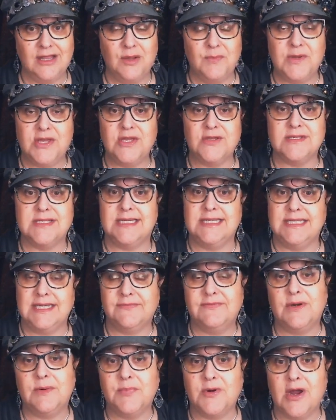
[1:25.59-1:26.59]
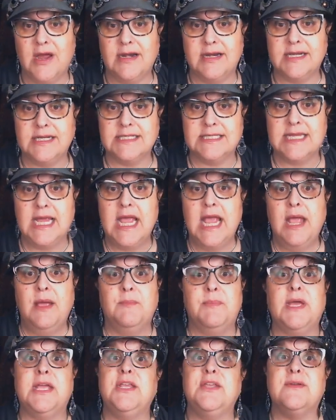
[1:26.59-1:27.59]
I'll be using different products,
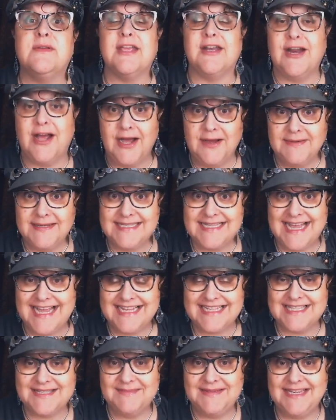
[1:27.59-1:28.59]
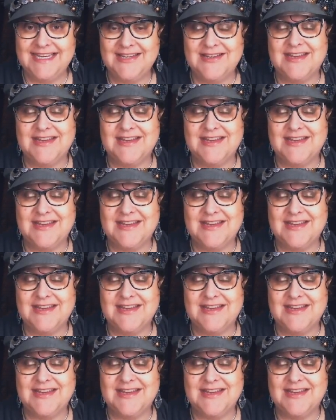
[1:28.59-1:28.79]
but you can always ask me,